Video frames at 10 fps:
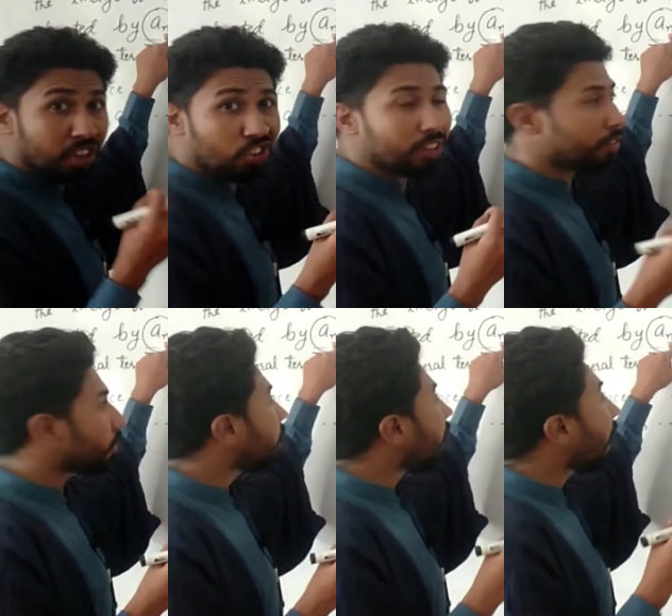digit
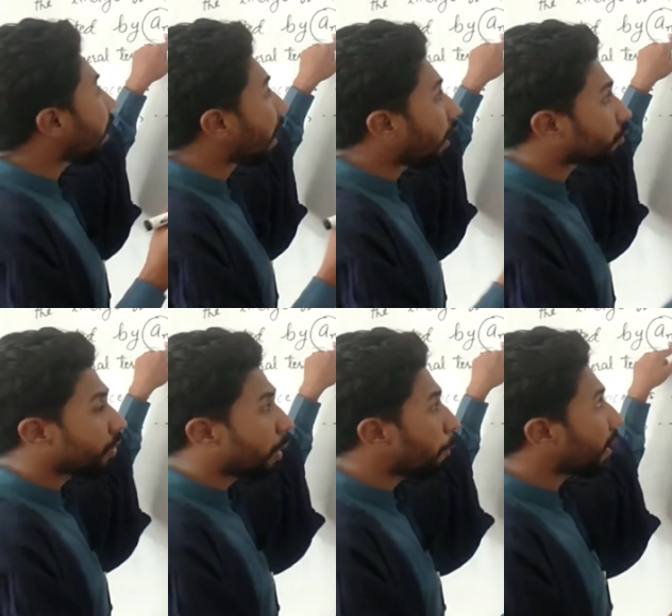or
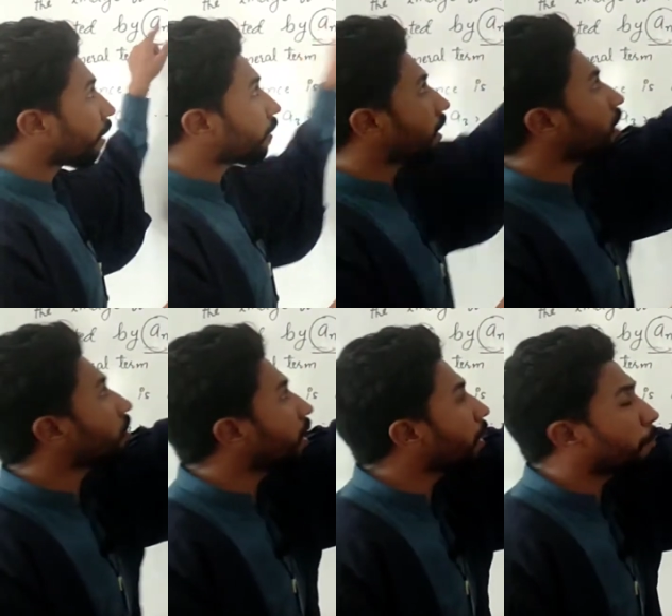last number of the
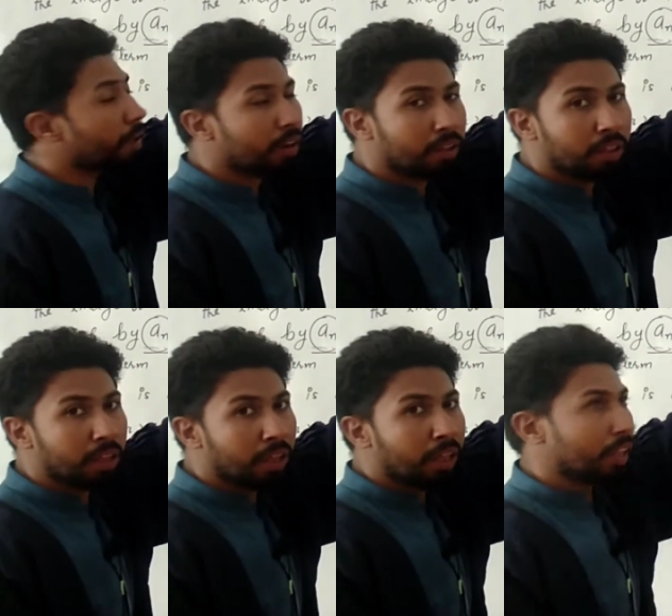natural number,
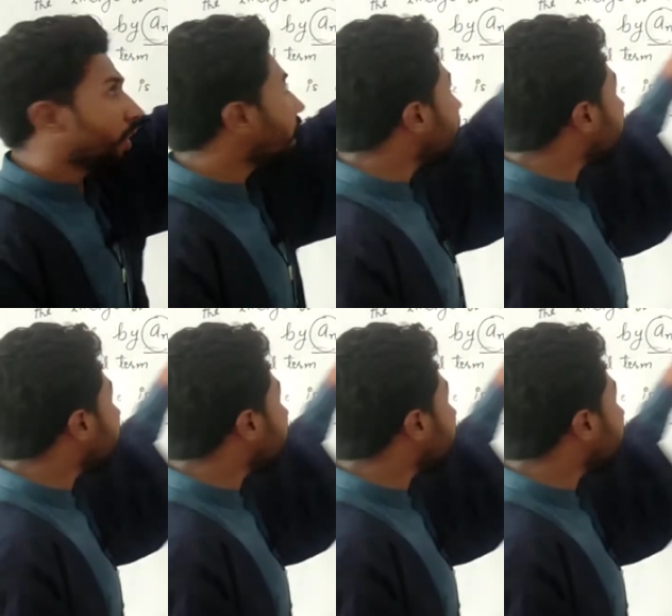then